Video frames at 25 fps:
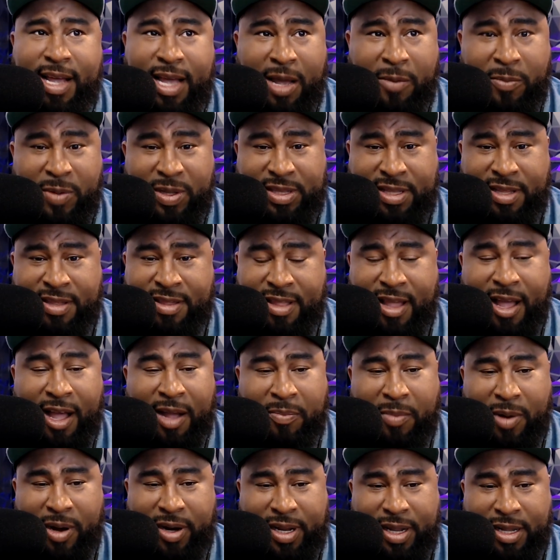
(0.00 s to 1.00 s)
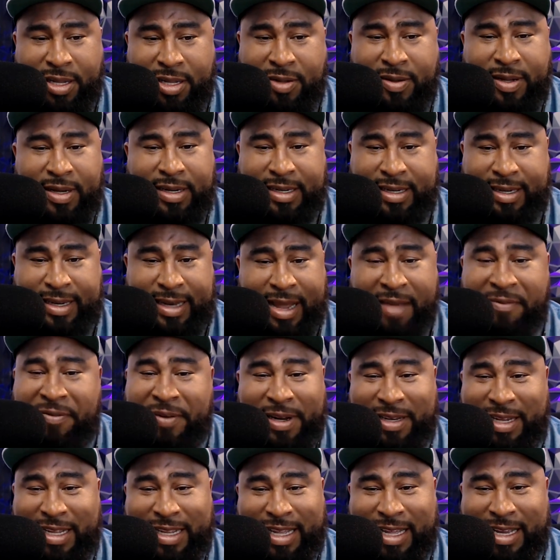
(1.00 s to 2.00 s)
And with the stock market, you can
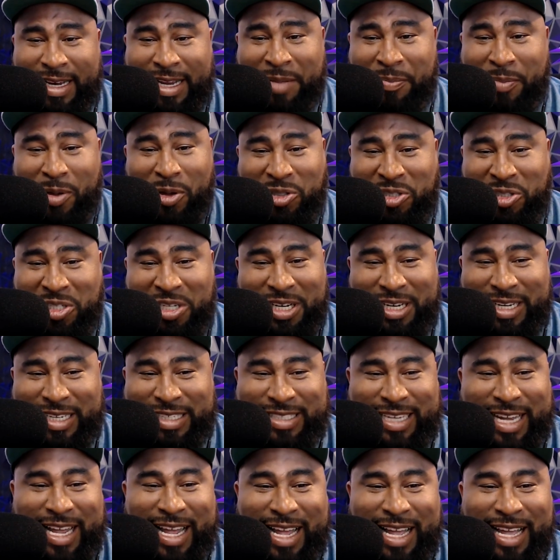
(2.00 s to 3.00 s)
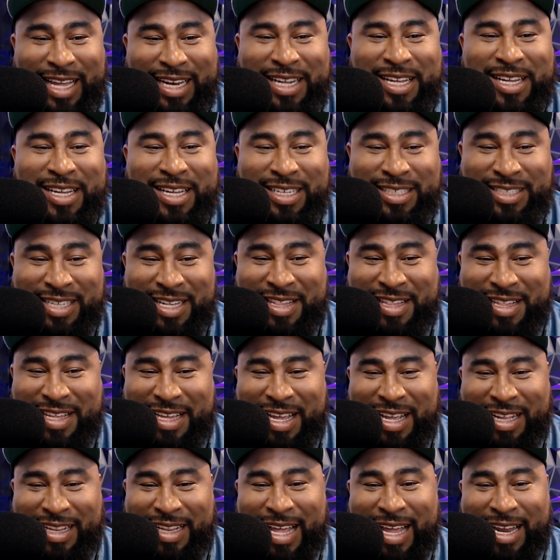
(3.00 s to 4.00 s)
definitely get emotionally tied to
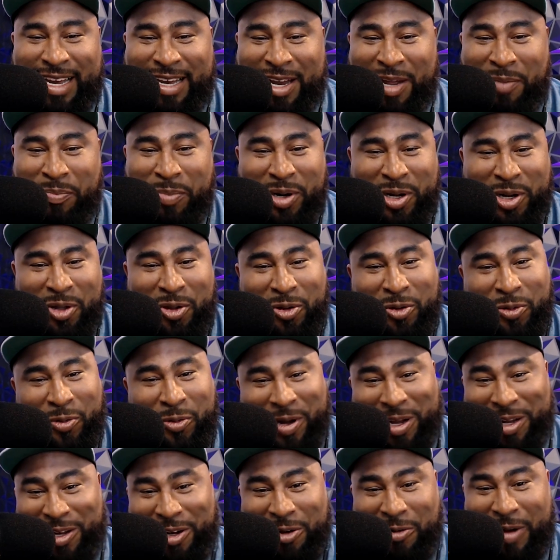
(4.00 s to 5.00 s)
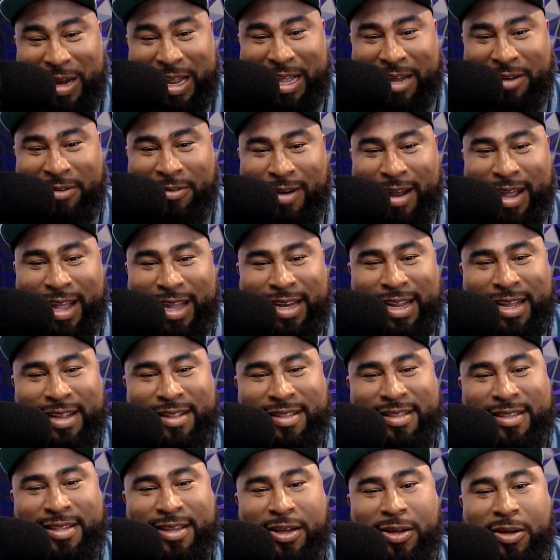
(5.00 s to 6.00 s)
seeing that number go green or red, right?
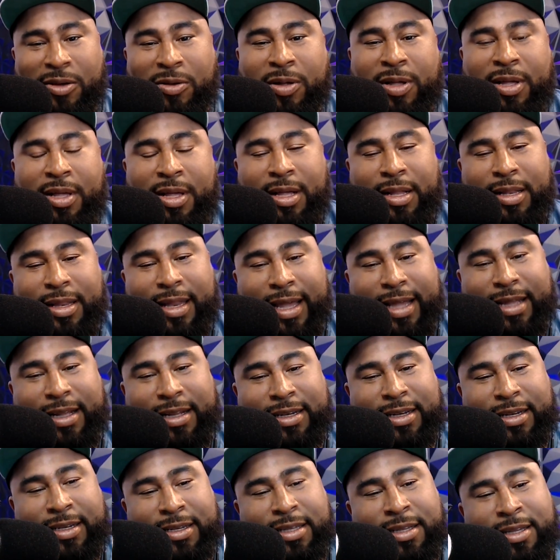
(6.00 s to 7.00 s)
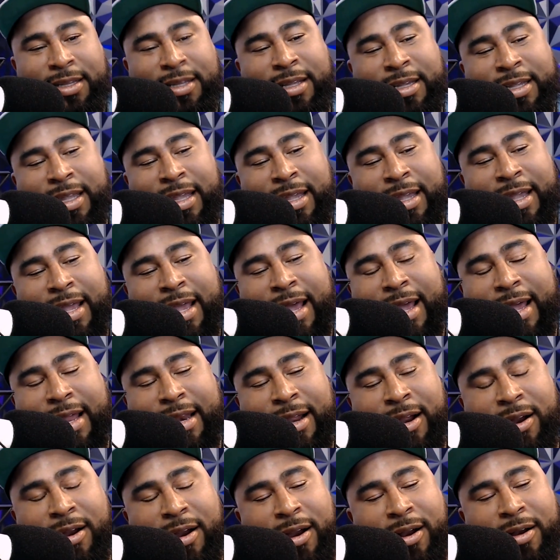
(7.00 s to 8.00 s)
And so like looking
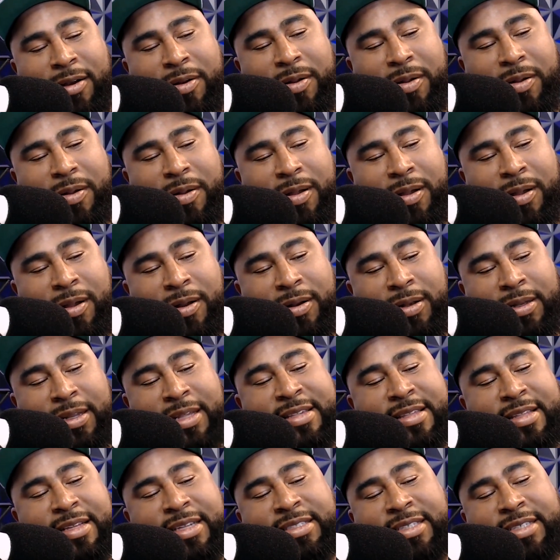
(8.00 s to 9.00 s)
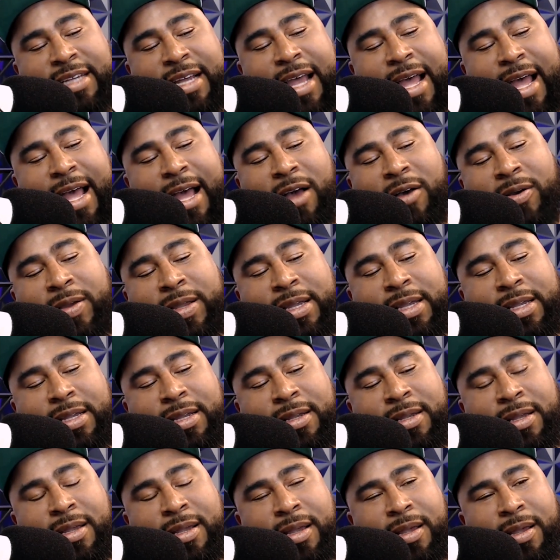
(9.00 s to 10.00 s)
at or listening to how
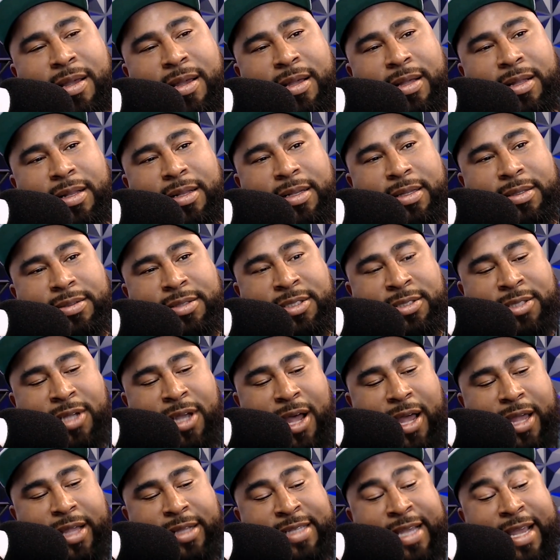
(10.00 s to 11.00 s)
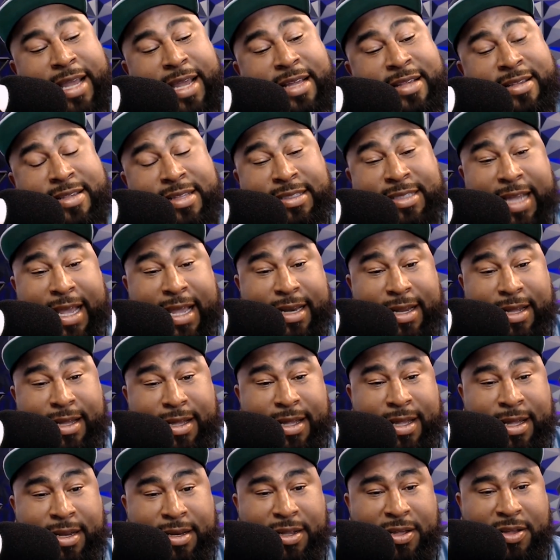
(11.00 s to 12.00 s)
he takes
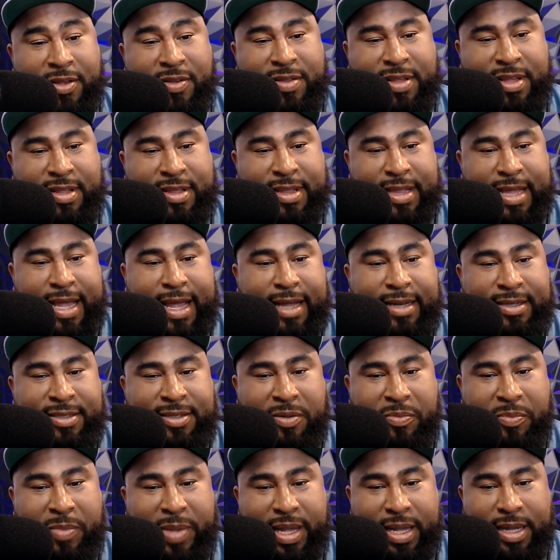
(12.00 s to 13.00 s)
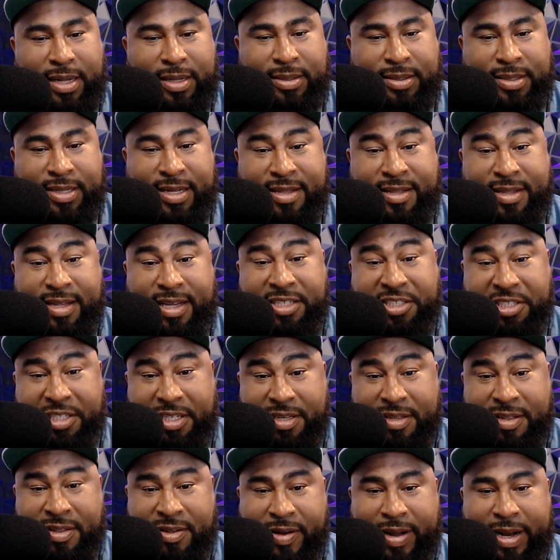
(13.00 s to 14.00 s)
data and uses that to make
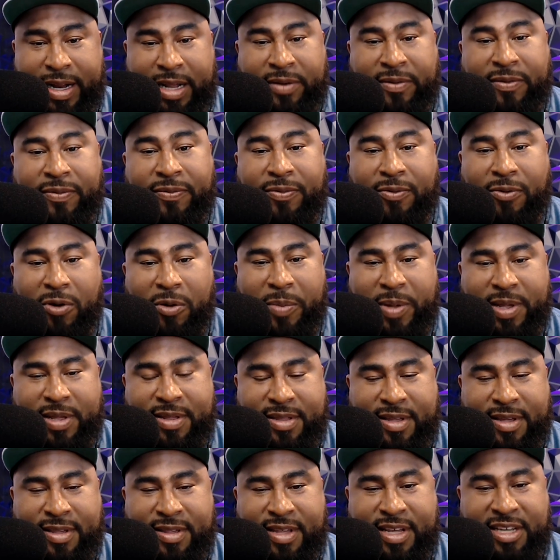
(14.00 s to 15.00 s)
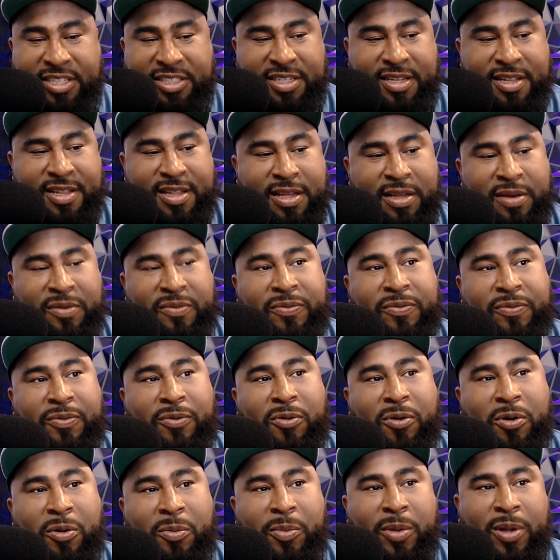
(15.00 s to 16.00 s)
decisions or inform his decisions,
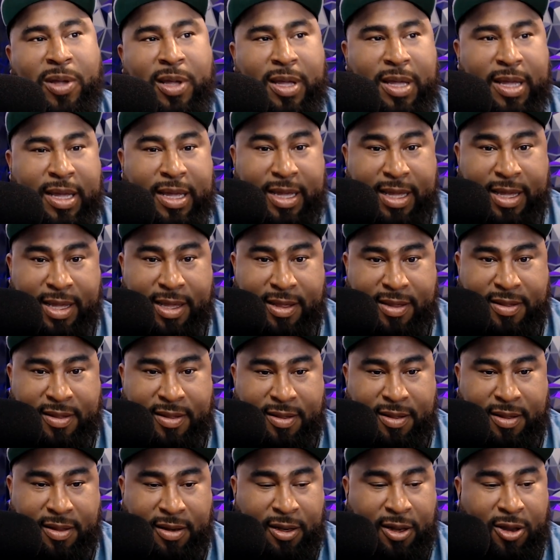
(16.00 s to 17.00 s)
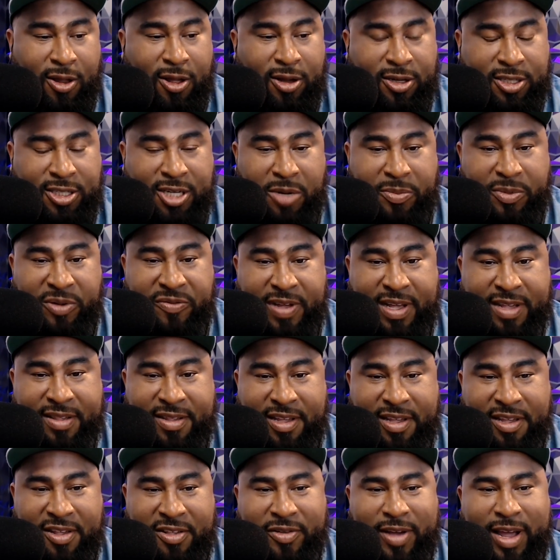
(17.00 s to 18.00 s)
inform his long-term
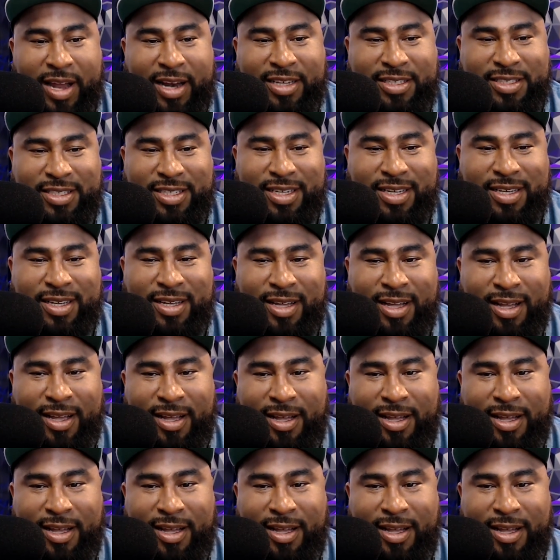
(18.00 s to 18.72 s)
investing strategy,